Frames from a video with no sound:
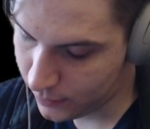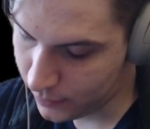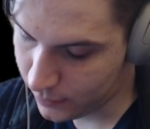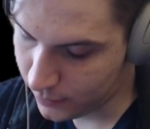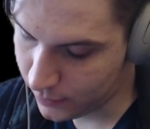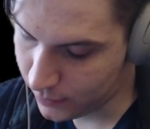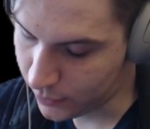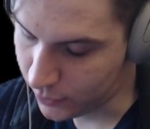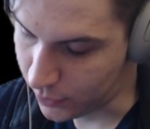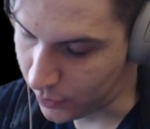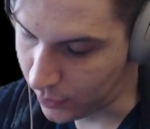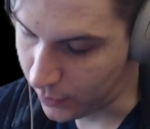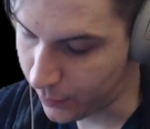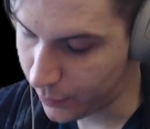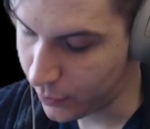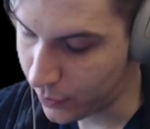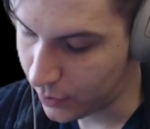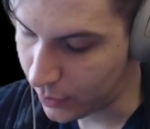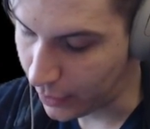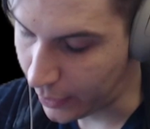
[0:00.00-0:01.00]
So I'm
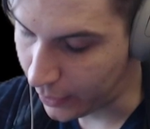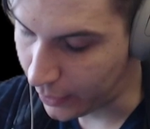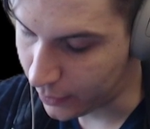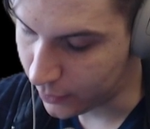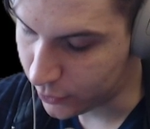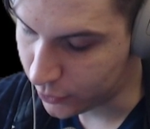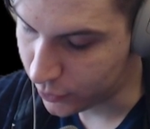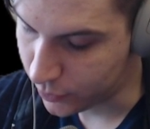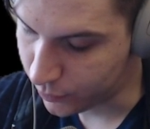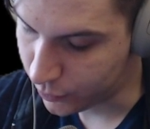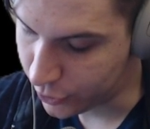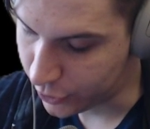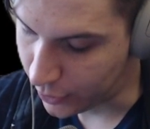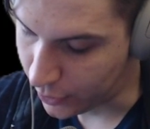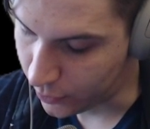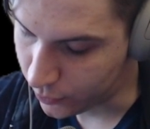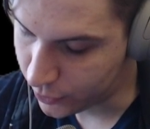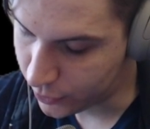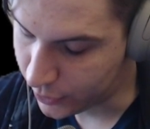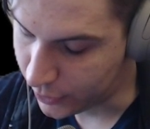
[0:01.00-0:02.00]
gonna add some
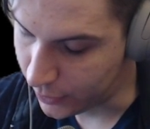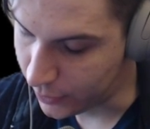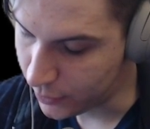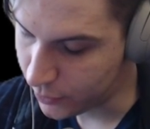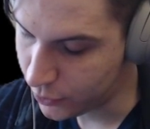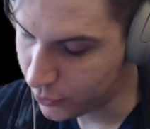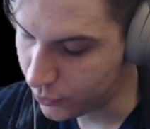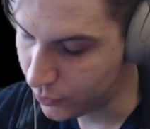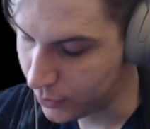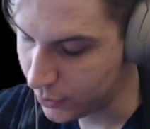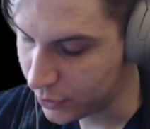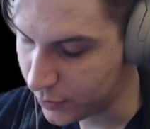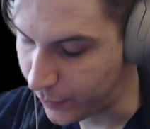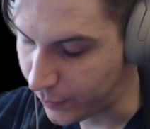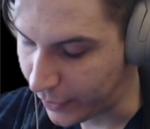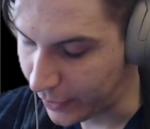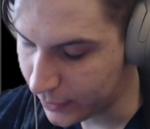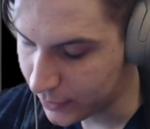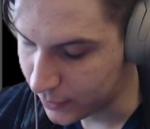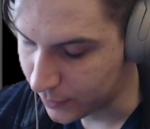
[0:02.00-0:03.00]
shadows here to the
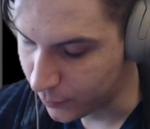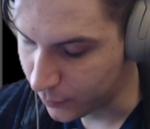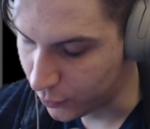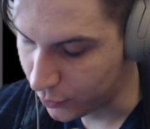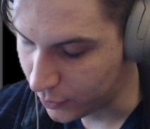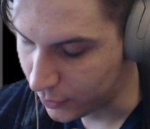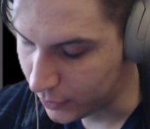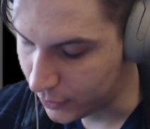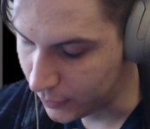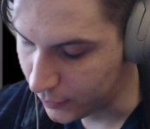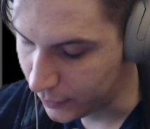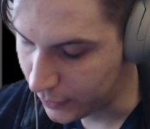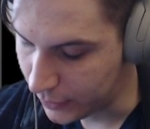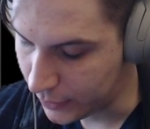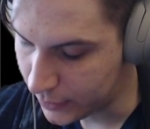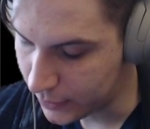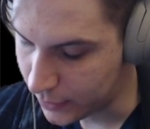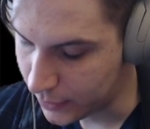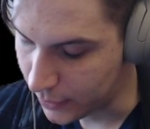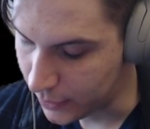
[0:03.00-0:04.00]
spikes. I'm gonna
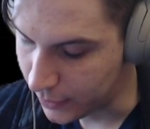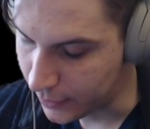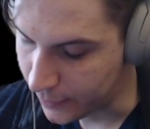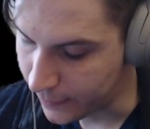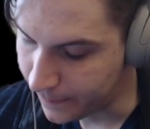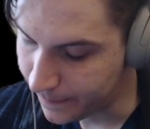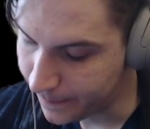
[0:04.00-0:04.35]
delete the